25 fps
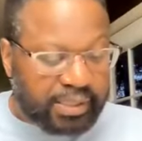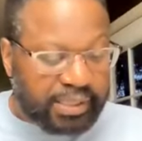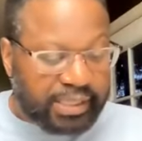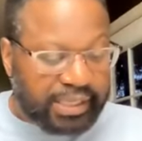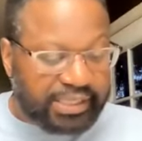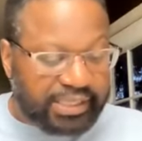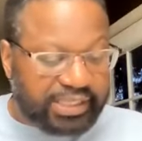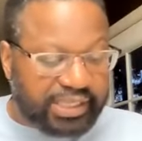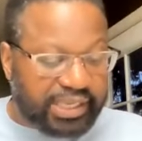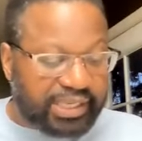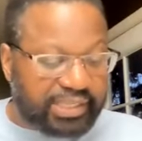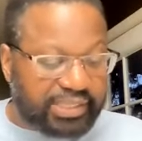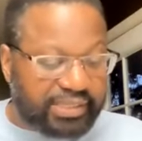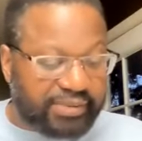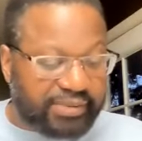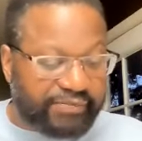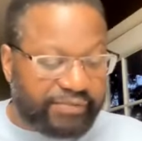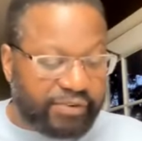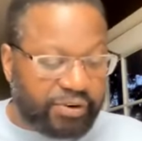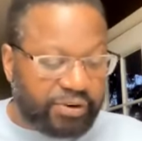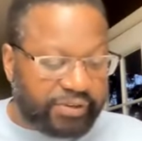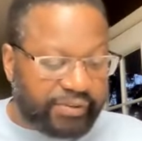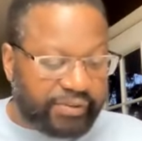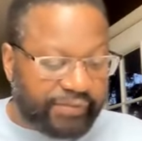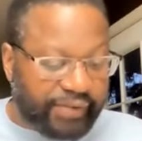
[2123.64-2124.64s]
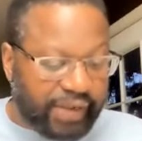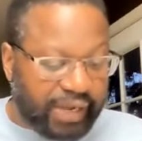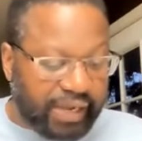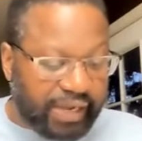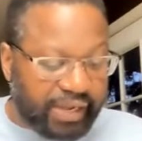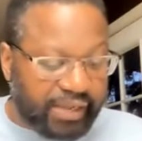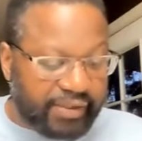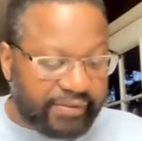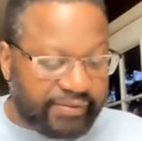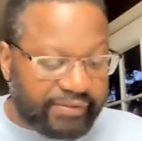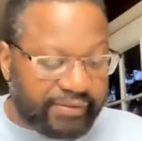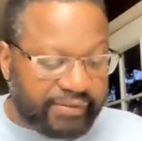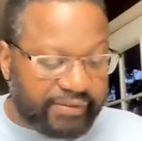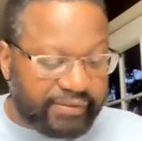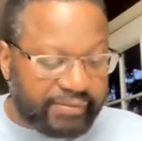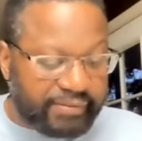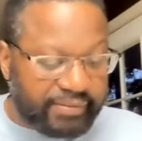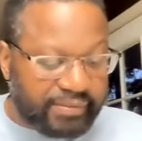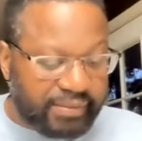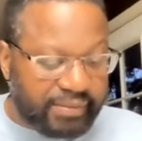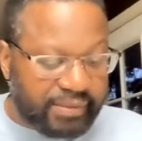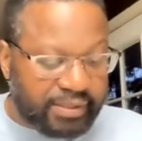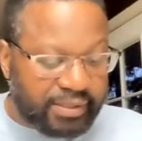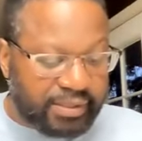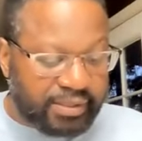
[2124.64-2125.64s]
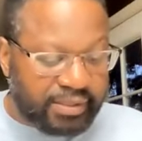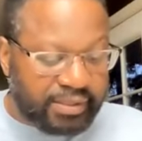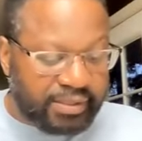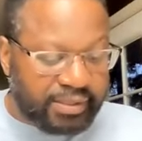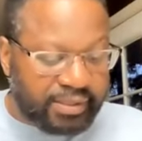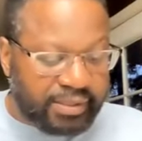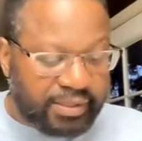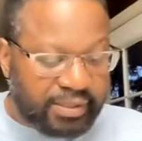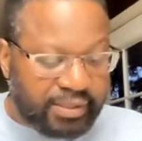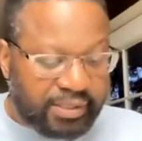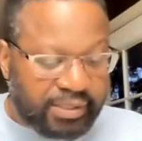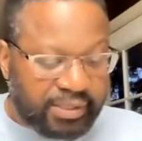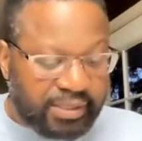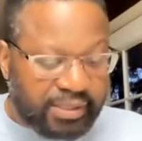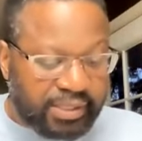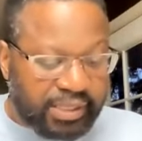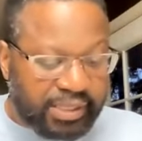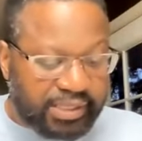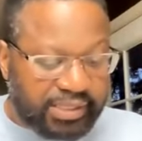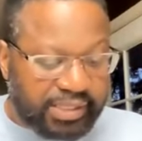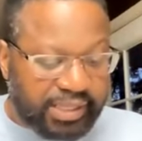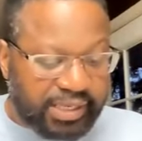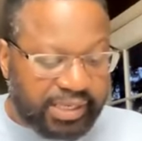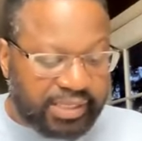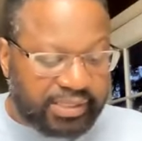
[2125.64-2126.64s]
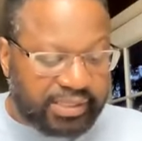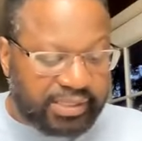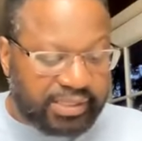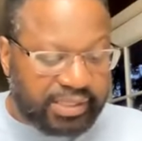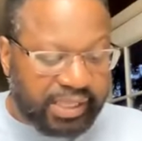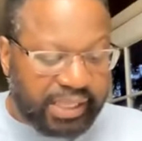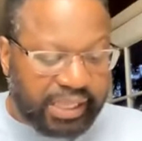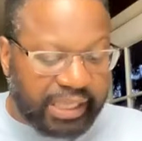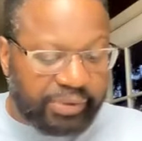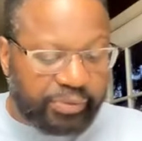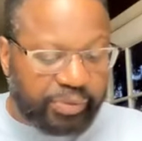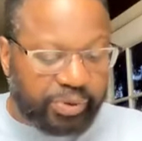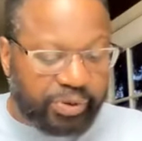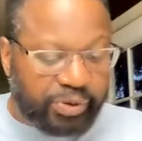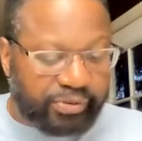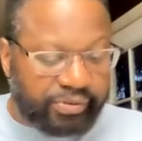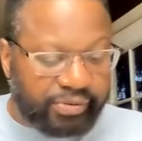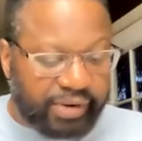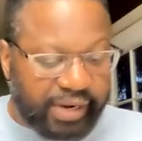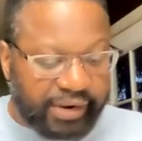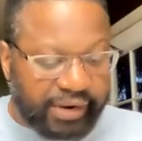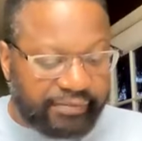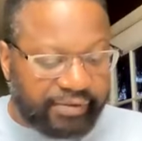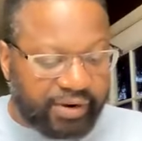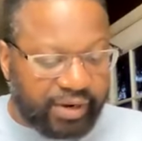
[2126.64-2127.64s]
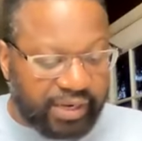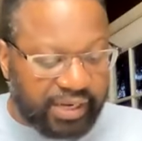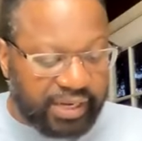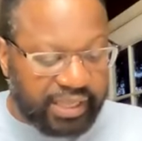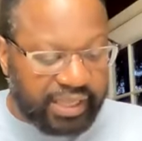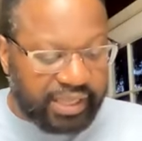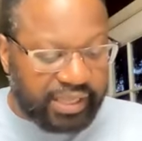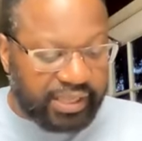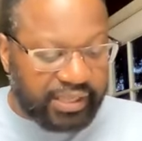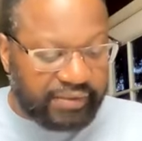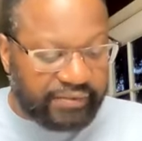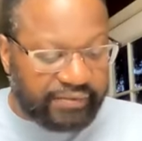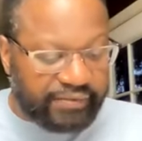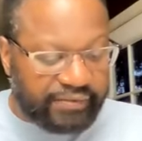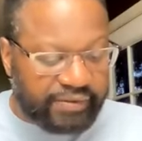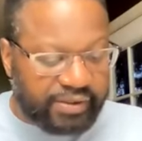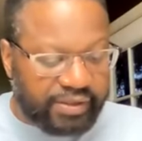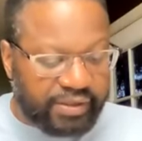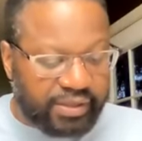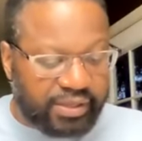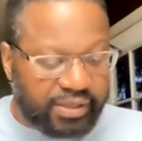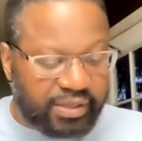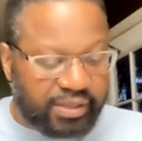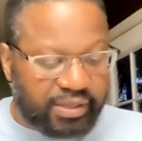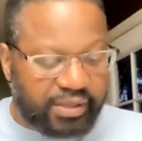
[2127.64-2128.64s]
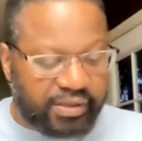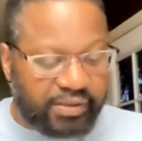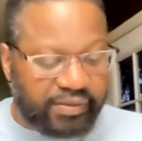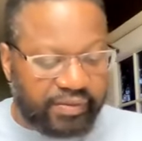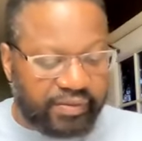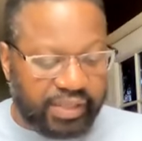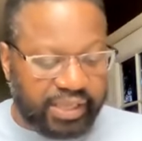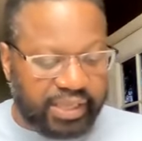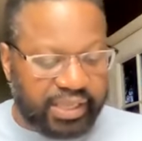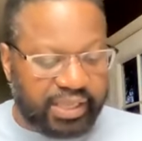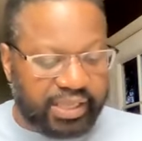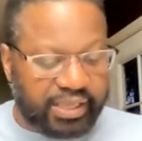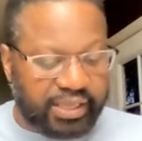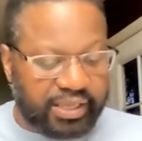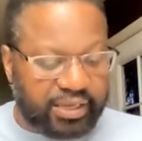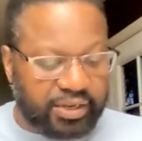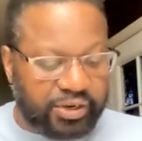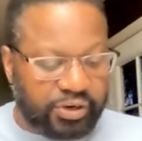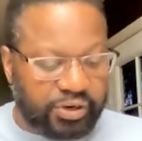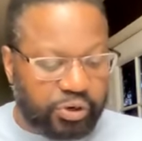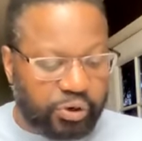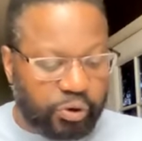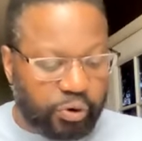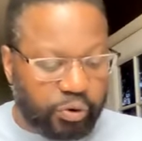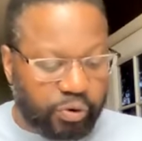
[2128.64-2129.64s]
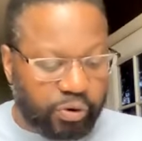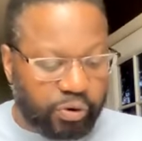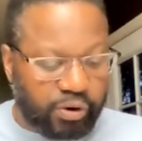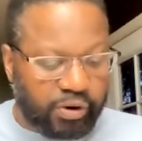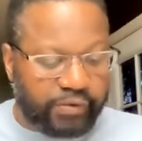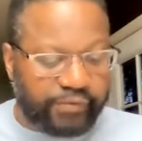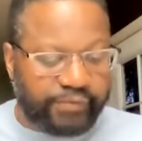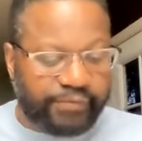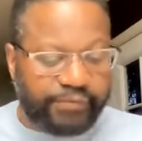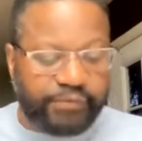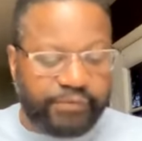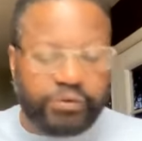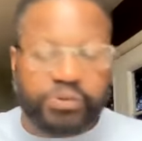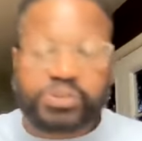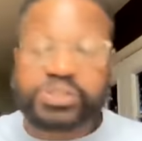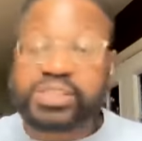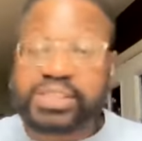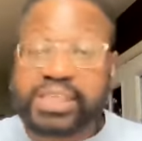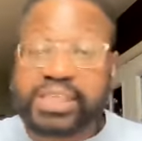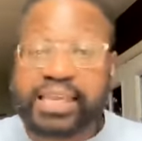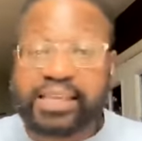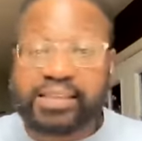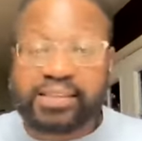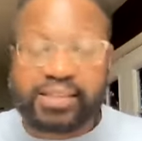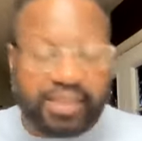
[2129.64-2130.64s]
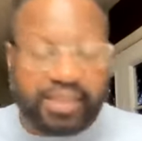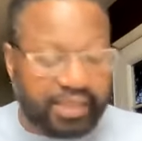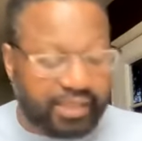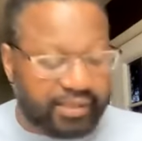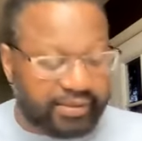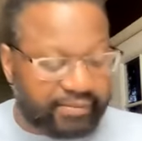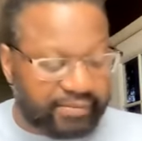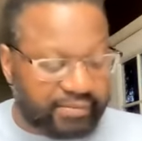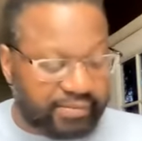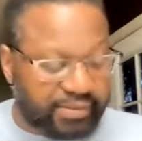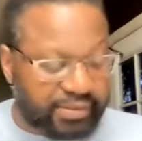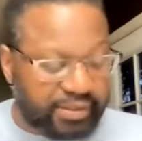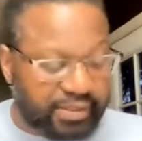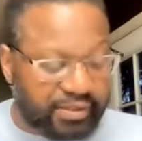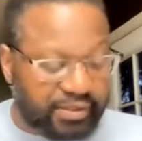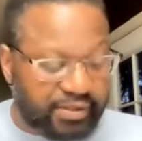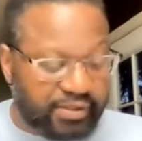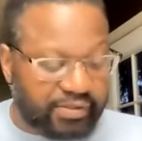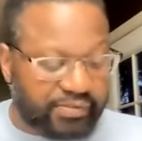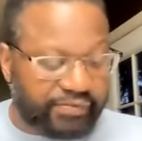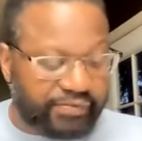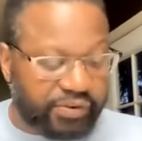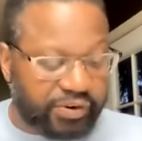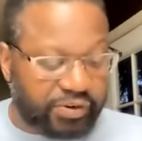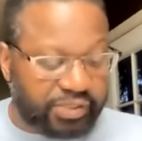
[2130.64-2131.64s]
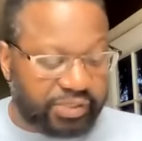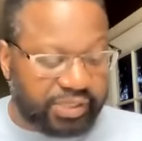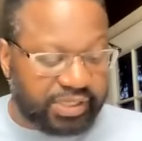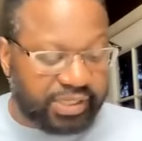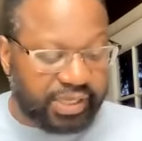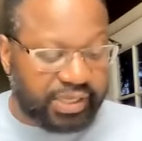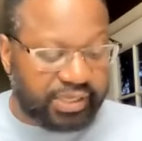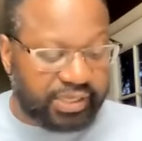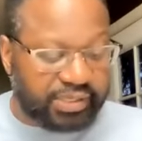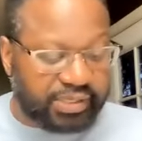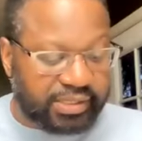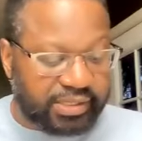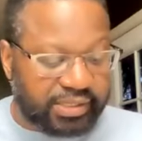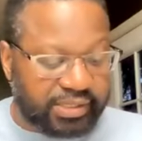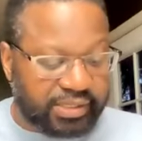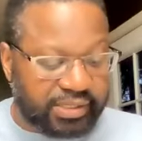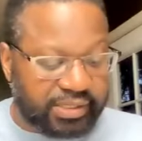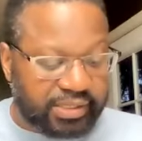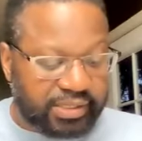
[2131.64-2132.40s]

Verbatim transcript: He says in verse 5, he says, He will never leave thee nor forsake thee. In verse 6,